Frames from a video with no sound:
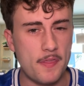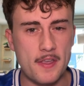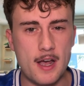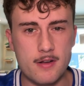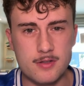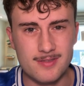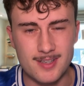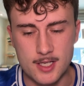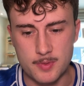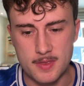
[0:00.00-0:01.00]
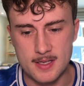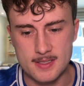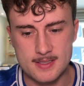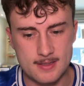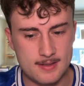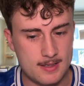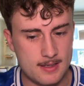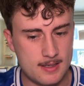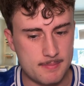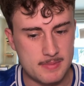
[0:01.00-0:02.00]
the auto-tune does with this.
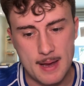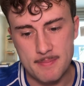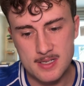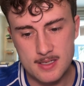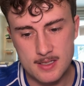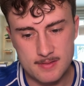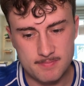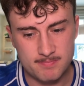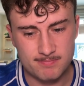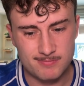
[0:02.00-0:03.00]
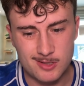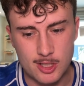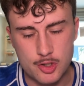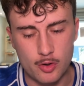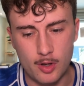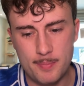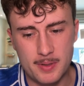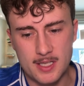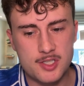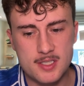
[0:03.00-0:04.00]
I'm tempted to control it, but
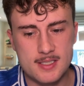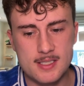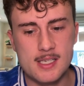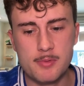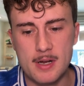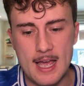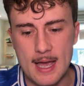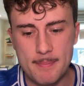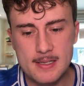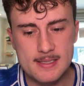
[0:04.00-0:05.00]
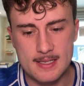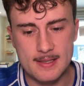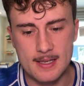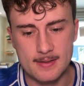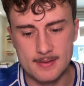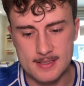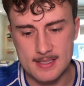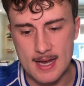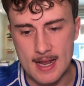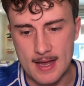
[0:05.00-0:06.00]
let's just see what happens and then
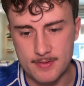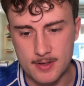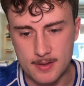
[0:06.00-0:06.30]
decide after.